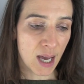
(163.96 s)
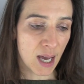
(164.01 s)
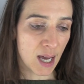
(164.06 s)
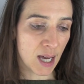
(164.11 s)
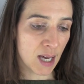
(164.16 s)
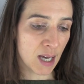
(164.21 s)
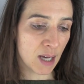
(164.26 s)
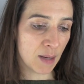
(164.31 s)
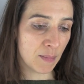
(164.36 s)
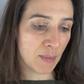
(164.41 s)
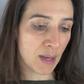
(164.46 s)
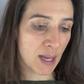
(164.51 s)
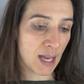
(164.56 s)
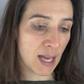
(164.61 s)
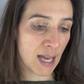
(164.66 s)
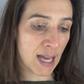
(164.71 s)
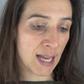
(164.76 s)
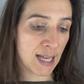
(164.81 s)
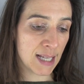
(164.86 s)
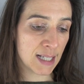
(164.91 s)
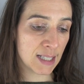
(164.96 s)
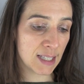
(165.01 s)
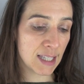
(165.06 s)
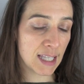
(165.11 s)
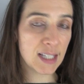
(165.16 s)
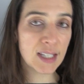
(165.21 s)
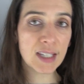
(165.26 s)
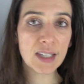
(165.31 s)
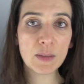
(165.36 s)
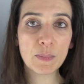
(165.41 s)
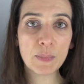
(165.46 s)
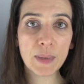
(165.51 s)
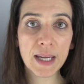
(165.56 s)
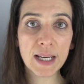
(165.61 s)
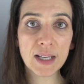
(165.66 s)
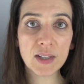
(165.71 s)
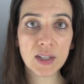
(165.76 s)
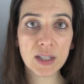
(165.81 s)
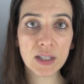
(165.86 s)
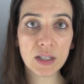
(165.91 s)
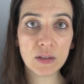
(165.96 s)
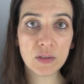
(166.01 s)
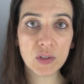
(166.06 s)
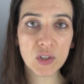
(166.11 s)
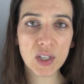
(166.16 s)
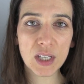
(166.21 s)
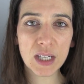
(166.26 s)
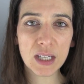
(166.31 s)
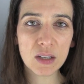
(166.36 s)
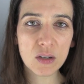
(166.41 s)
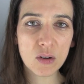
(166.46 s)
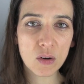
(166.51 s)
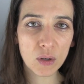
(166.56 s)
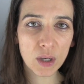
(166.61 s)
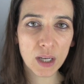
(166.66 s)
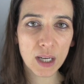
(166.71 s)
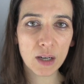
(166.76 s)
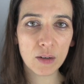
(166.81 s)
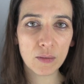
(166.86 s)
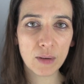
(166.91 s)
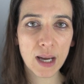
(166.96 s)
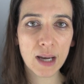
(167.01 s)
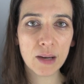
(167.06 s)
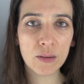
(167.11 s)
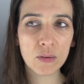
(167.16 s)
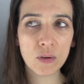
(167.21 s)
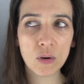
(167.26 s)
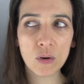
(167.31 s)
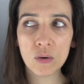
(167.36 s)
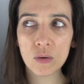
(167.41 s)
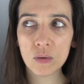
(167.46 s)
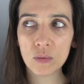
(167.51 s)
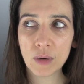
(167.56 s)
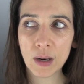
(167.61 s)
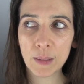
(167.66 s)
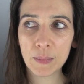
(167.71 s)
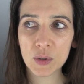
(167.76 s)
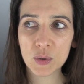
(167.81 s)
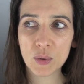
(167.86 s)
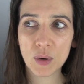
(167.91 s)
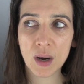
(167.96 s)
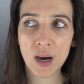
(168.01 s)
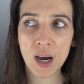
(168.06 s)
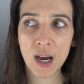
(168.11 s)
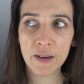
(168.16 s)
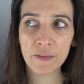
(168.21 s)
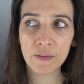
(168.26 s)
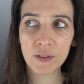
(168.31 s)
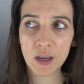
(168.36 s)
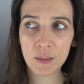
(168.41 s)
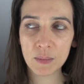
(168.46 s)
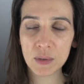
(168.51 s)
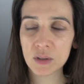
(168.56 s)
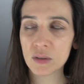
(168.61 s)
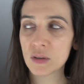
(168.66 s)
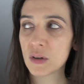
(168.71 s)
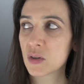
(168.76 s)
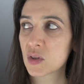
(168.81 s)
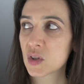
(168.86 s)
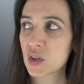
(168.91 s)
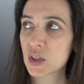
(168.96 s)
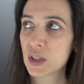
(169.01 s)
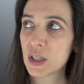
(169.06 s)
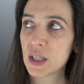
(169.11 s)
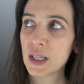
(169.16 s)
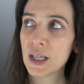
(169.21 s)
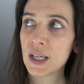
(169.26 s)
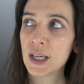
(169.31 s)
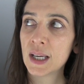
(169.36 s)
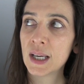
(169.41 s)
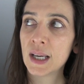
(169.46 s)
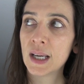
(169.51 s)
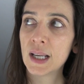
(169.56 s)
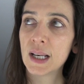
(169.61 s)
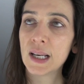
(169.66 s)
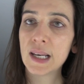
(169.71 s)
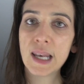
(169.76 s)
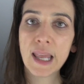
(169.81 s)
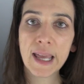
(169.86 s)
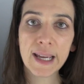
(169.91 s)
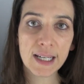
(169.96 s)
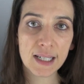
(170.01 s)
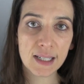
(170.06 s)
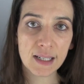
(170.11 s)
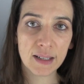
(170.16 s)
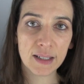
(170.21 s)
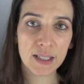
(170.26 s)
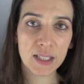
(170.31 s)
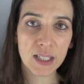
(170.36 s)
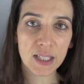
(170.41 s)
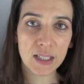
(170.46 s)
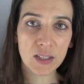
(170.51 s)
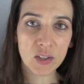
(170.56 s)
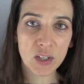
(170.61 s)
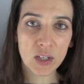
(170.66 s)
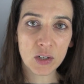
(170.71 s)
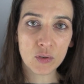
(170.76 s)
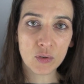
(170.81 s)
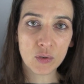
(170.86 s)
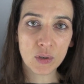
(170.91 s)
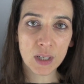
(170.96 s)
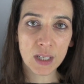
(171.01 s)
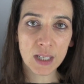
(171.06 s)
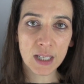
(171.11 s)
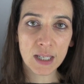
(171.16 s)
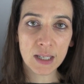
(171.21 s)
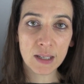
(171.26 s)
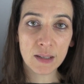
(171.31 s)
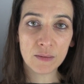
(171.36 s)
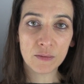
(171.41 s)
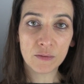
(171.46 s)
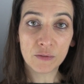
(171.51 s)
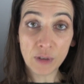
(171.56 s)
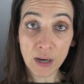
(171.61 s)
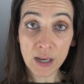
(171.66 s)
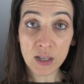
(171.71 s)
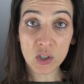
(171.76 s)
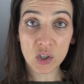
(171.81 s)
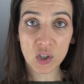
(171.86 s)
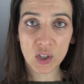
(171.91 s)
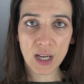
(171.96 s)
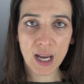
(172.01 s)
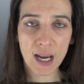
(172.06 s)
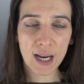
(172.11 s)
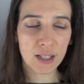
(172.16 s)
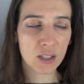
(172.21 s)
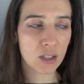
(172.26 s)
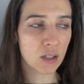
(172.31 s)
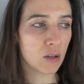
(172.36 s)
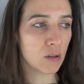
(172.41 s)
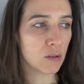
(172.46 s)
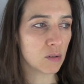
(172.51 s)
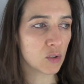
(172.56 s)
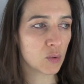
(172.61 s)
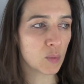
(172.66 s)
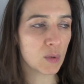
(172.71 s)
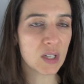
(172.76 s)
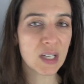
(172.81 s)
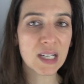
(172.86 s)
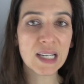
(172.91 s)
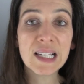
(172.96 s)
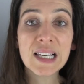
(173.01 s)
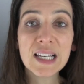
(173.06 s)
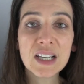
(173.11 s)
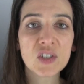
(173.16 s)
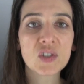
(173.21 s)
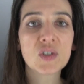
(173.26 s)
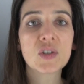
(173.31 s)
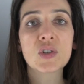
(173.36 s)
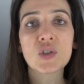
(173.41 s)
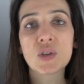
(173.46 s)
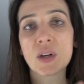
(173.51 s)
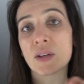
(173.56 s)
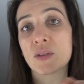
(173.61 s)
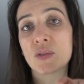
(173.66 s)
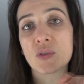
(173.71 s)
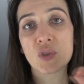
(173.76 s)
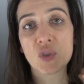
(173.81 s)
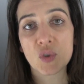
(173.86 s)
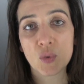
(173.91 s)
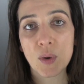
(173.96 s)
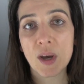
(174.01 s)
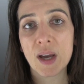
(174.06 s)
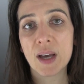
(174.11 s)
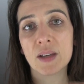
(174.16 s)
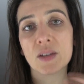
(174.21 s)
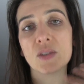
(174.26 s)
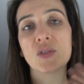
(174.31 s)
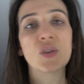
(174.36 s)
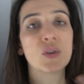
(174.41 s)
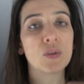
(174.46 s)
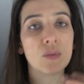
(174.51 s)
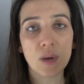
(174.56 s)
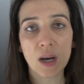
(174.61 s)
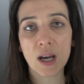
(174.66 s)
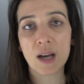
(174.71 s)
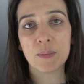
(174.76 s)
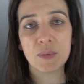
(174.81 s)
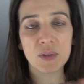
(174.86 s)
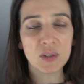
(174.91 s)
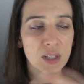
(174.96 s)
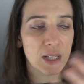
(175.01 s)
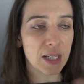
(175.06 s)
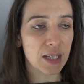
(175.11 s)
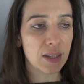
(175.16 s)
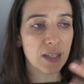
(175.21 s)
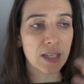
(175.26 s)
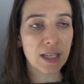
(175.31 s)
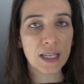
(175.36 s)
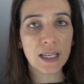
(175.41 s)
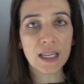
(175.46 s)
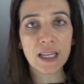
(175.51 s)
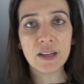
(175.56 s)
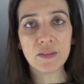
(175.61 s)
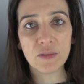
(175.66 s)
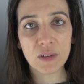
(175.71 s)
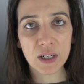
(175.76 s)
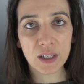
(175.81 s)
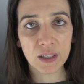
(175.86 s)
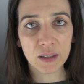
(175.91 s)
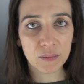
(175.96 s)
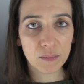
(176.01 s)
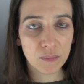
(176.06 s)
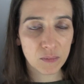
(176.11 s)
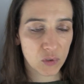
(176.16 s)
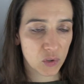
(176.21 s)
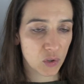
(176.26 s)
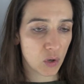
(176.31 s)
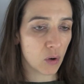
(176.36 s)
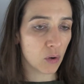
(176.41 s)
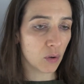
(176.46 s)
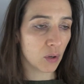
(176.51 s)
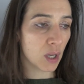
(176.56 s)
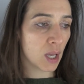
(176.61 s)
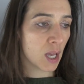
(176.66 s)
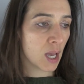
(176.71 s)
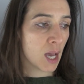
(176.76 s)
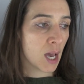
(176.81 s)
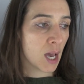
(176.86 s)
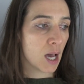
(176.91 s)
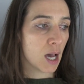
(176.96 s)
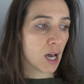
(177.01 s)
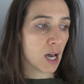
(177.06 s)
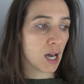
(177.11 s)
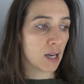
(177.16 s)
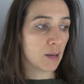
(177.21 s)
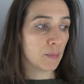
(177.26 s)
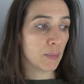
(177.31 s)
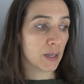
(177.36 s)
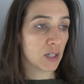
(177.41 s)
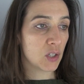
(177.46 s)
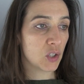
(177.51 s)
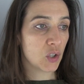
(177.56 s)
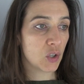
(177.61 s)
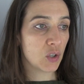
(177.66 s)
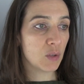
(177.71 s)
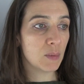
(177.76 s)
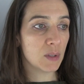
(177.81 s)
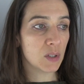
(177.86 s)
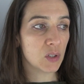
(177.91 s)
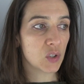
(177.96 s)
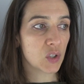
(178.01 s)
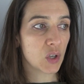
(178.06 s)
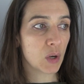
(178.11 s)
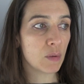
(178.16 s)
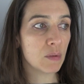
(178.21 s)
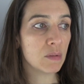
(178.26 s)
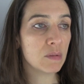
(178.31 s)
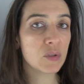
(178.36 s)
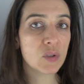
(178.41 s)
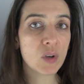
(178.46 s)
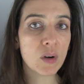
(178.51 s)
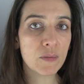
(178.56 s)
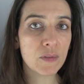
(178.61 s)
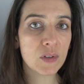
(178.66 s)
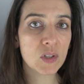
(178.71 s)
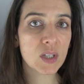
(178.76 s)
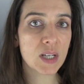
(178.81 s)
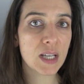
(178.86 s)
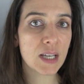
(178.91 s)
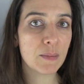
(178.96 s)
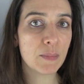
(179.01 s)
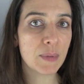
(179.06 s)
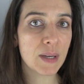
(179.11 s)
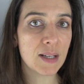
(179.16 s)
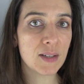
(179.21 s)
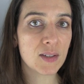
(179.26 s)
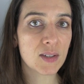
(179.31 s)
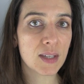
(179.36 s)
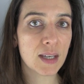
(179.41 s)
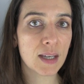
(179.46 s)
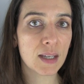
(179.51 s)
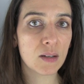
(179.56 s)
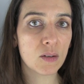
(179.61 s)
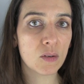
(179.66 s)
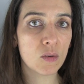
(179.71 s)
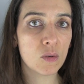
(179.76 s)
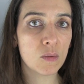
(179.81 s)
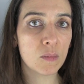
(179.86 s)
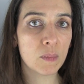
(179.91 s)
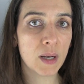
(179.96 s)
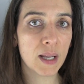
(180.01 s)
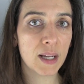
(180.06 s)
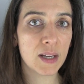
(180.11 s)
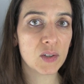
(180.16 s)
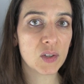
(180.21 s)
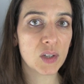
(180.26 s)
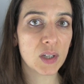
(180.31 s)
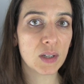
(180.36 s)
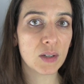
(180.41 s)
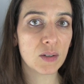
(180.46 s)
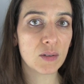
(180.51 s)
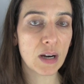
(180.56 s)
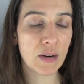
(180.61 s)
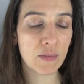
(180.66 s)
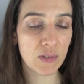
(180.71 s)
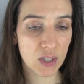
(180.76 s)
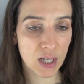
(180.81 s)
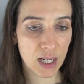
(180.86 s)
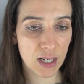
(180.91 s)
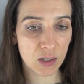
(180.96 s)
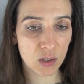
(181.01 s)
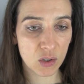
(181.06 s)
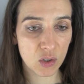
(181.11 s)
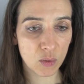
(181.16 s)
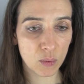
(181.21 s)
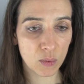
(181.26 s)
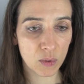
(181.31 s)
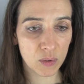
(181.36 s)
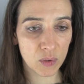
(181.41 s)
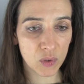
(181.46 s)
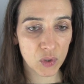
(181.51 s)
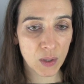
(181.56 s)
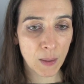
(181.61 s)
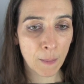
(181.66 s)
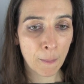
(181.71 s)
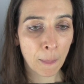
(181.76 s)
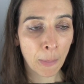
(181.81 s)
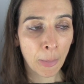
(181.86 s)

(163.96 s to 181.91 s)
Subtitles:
And this is a piece that you see knocking around the horn repertoire. I've come across late 19th century French catalogues which list the chant de soir, so Abendlied, the evening song, by Schumann. So it was obviously a piece that horn players had gravitated towards.